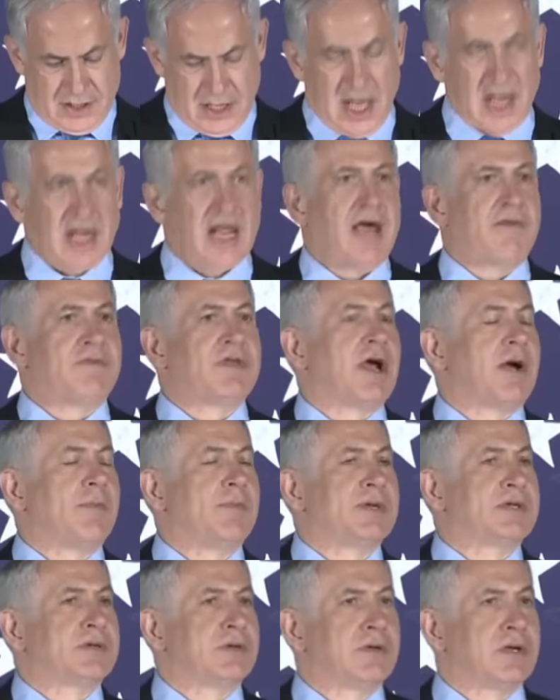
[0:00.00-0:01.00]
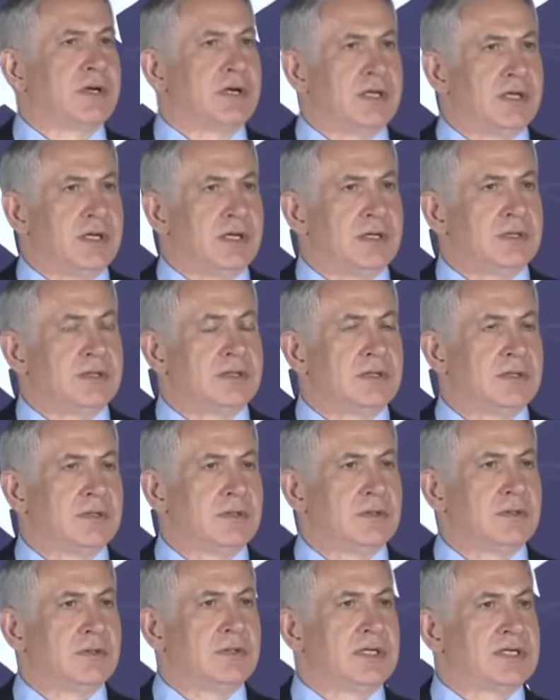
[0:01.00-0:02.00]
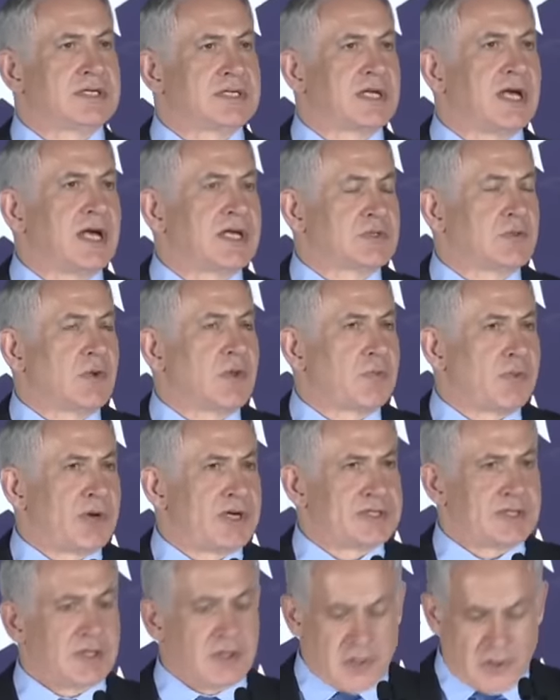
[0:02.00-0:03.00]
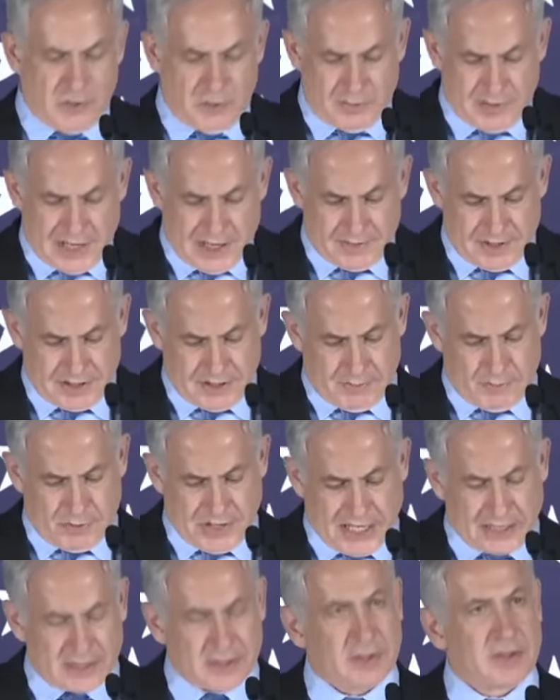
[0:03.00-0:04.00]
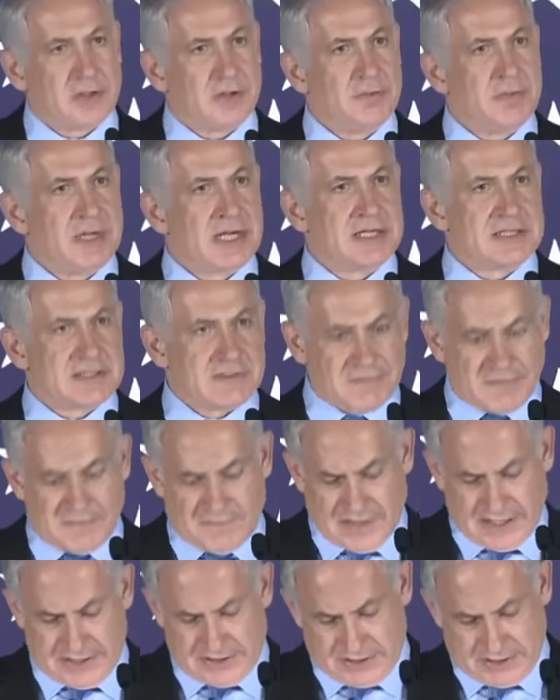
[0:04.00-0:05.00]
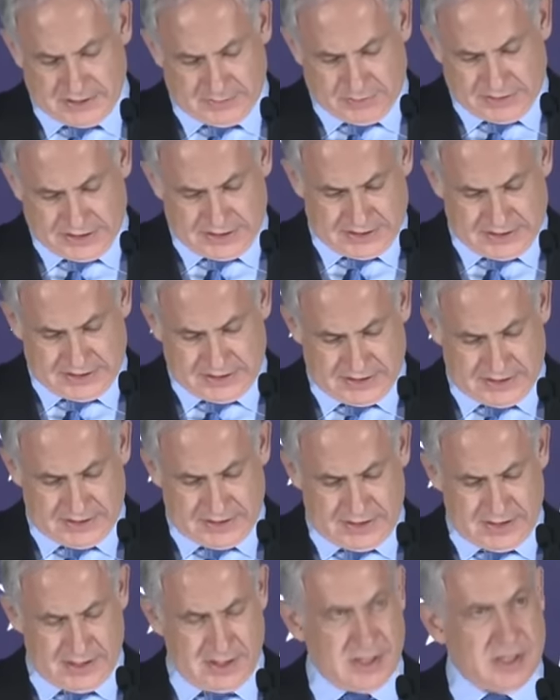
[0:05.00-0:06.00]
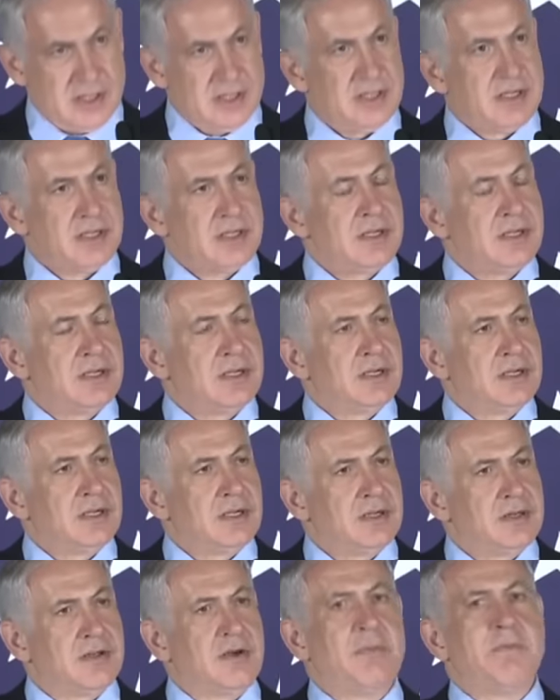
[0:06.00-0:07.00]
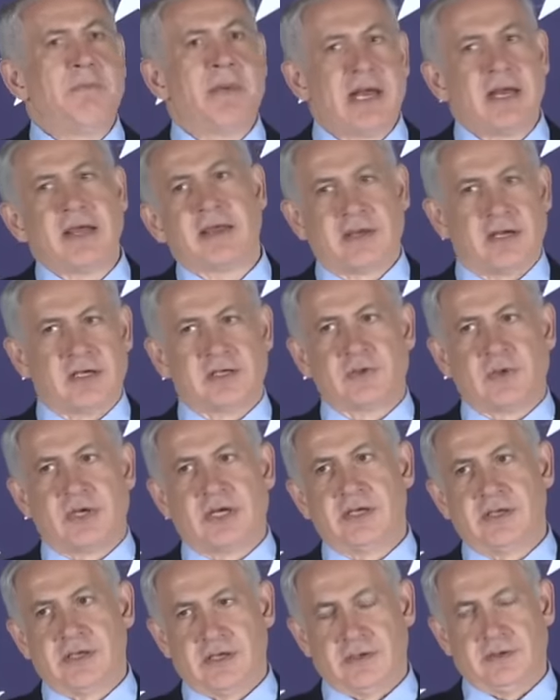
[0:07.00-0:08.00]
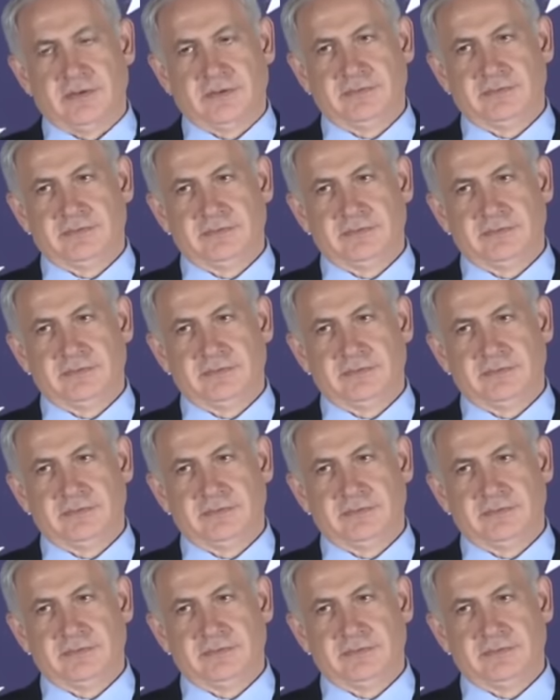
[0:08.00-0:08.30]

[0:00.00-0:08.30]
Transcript: I'll have the opportunity to discuss with President Obama the practical means of advancing peace. There are many things we can do.